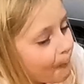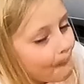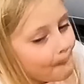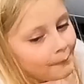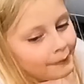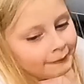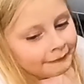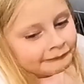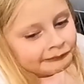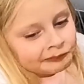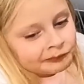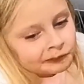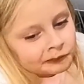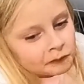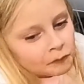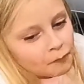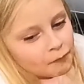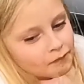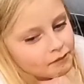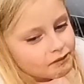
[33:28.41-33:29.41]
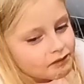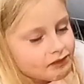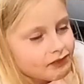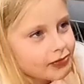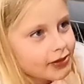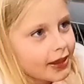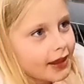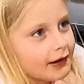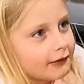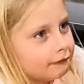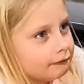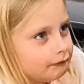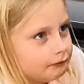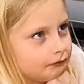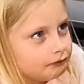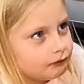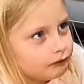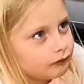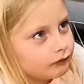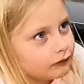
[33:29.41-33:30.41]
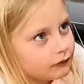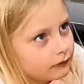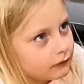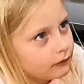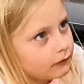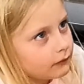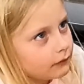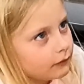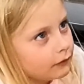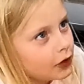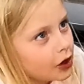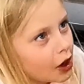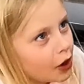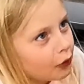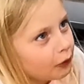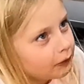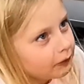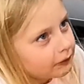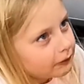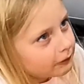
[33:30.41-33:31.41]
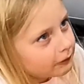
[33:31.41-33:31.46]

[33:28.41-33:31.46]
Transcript: there was a car wreck, and I ran over there to save. No. The,